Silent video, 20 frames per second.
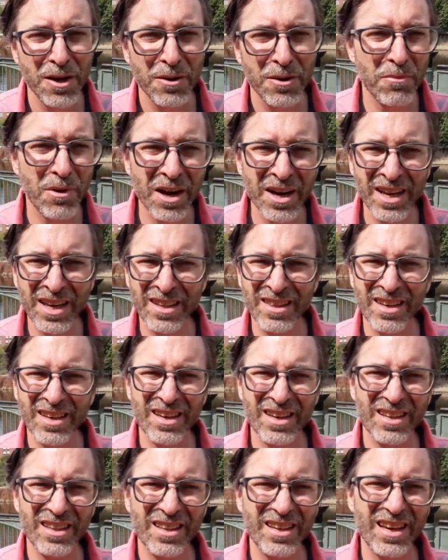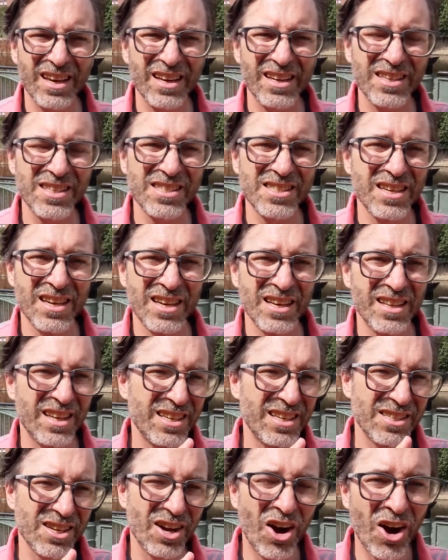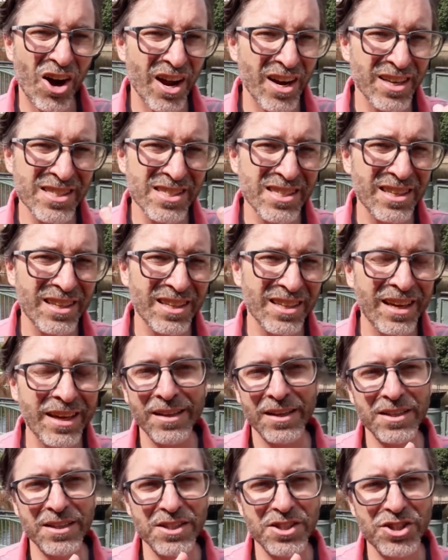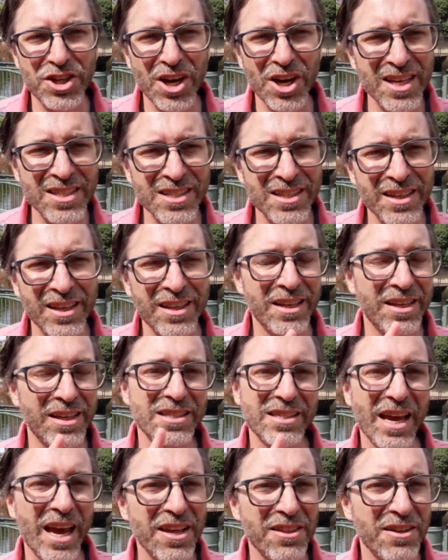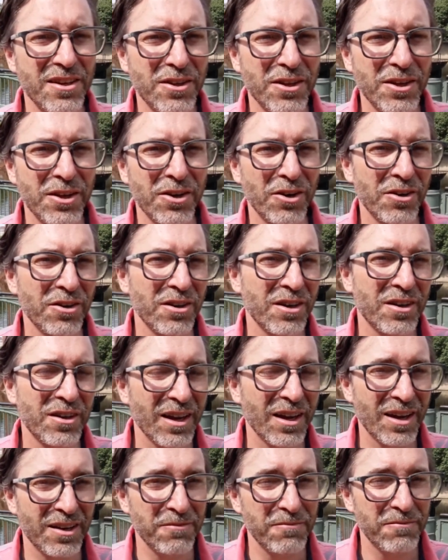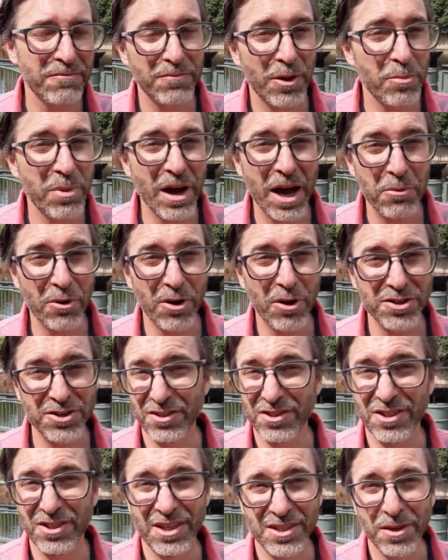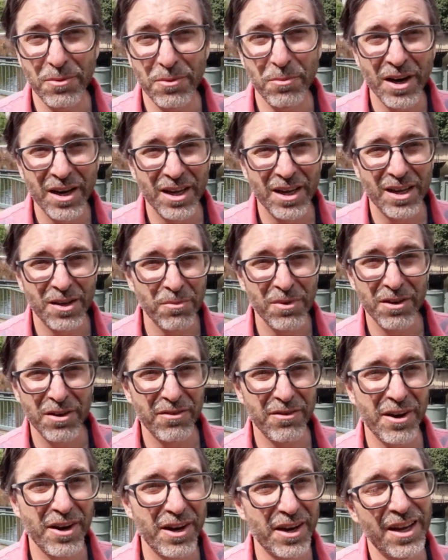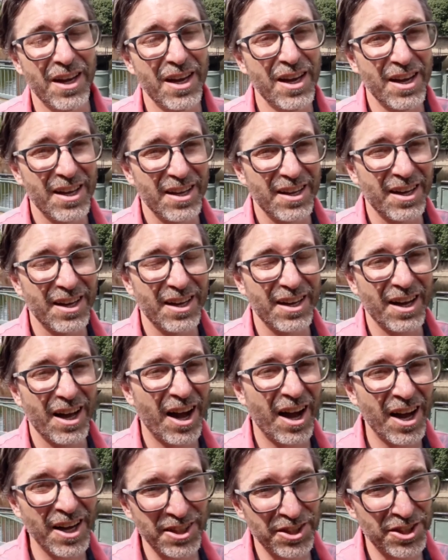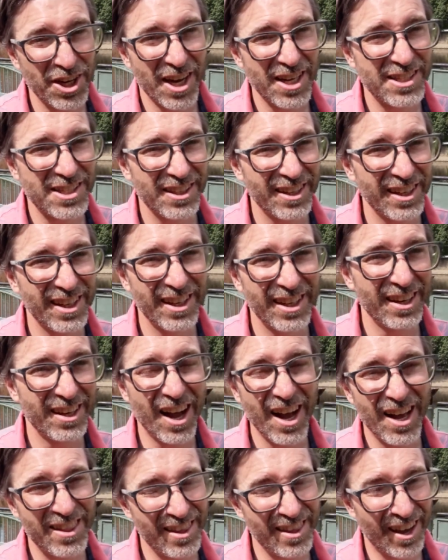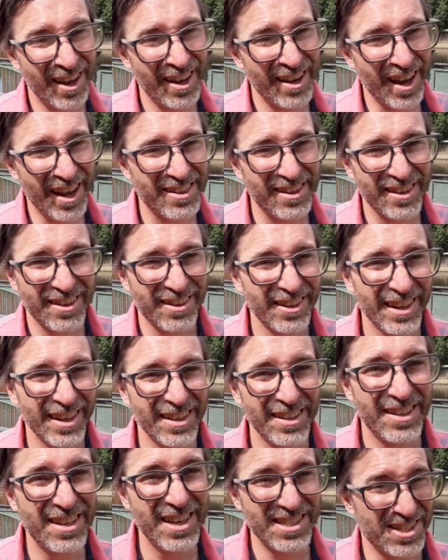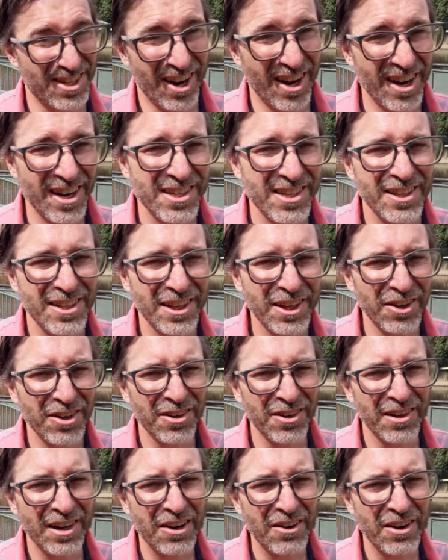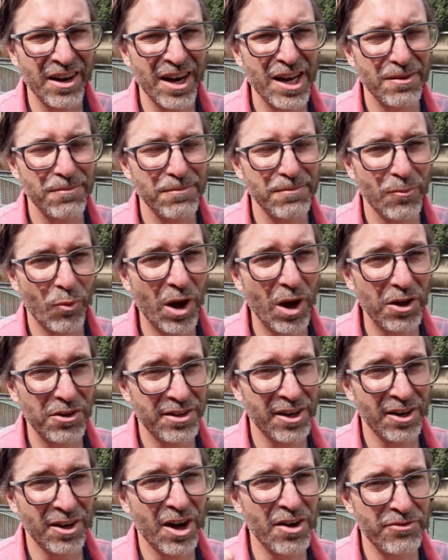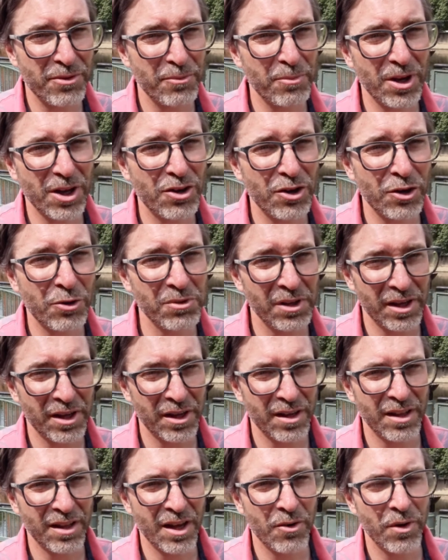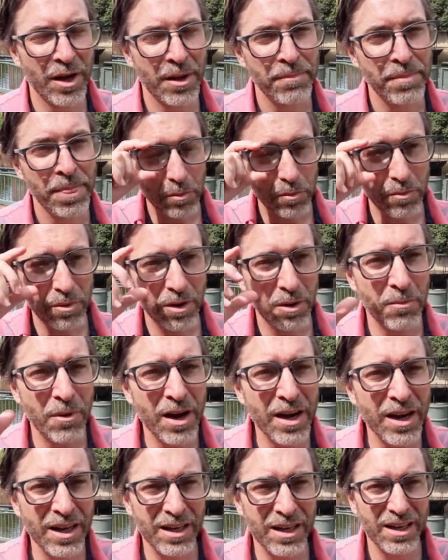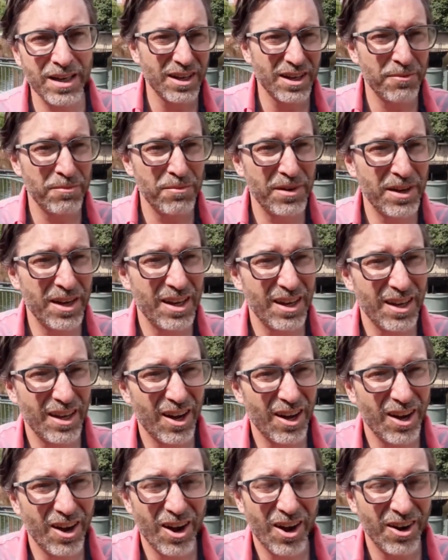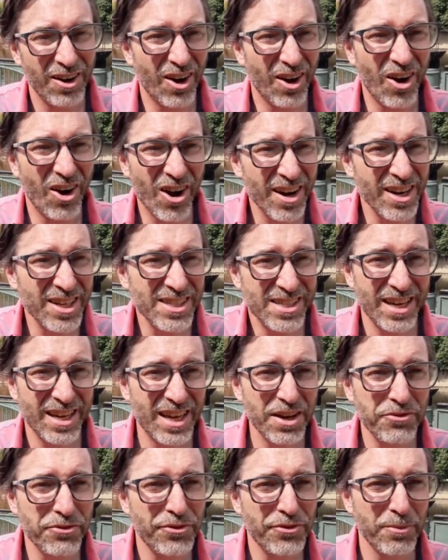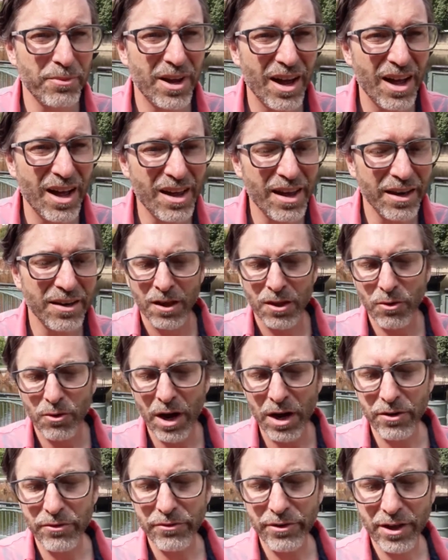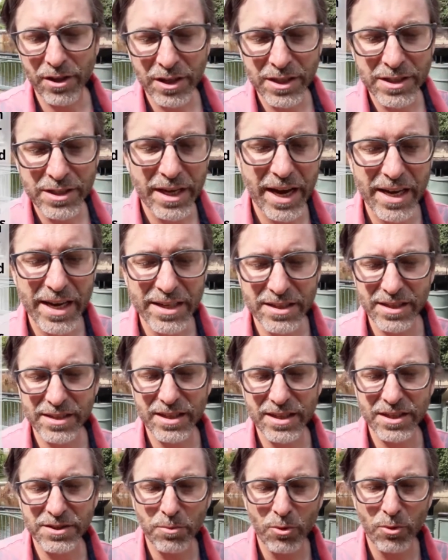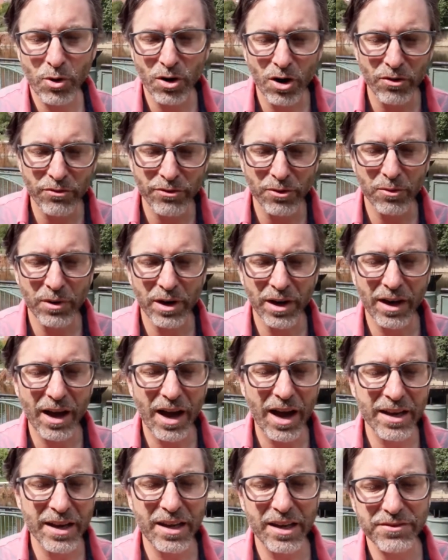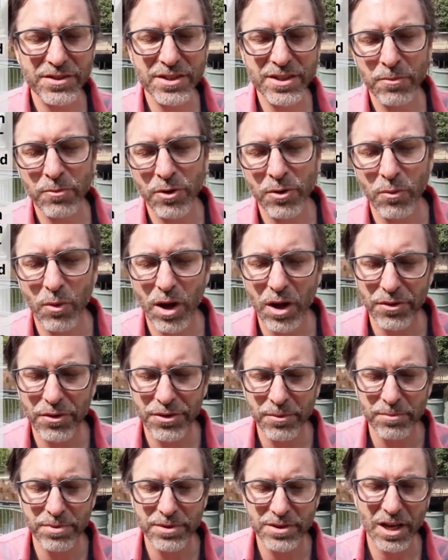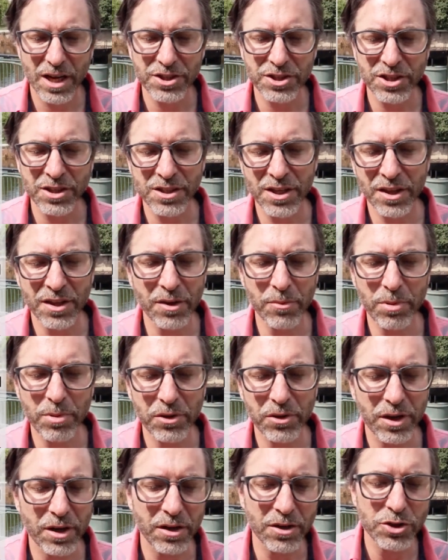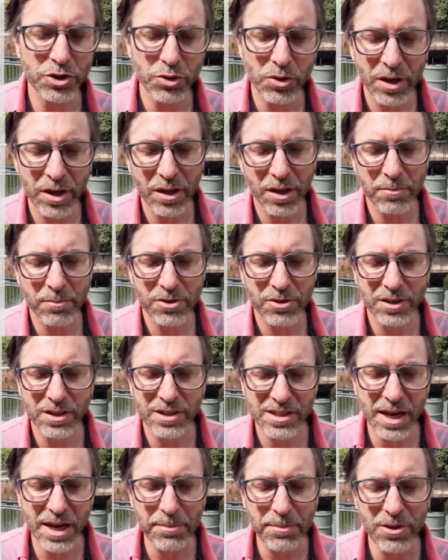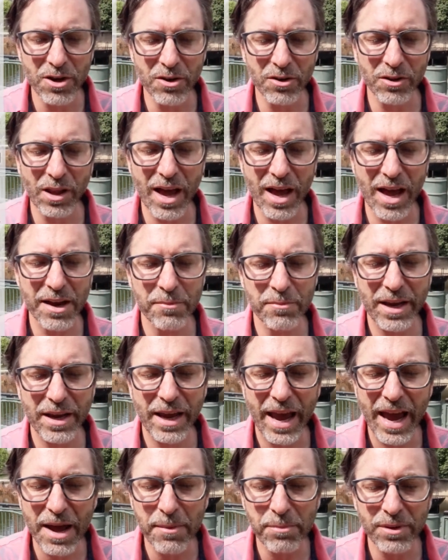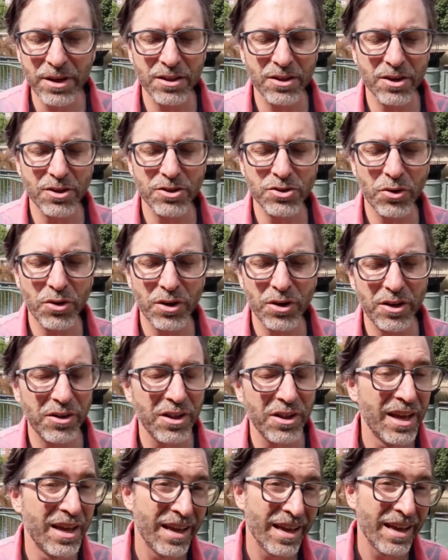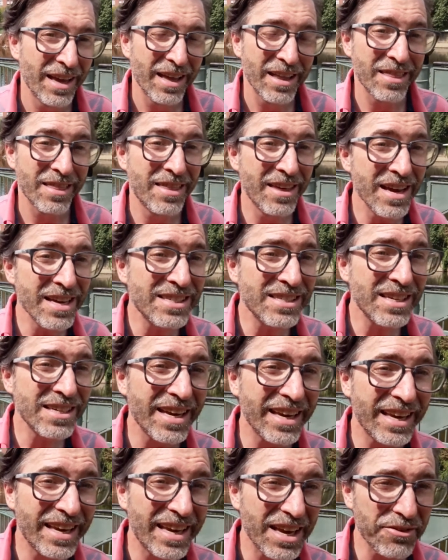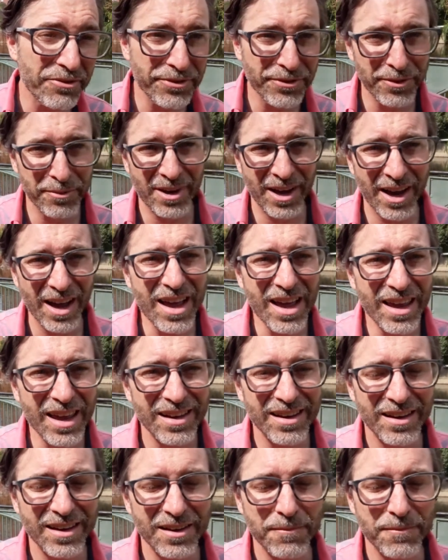money that, that is that is honestly, that is justly, that is ethically earned. And, and the Bible also says that money can be very uh, unjustly and unethically and dishonestly earned, all right? Wealth can often be accumulated in that way. But money can be an honest gift from God. The writer of Ecclesiastes says, Moreover, when God gives someone wealth and possessions and the ability to enjoy them, to accept their lot and be happy in their toil, this is a gift from God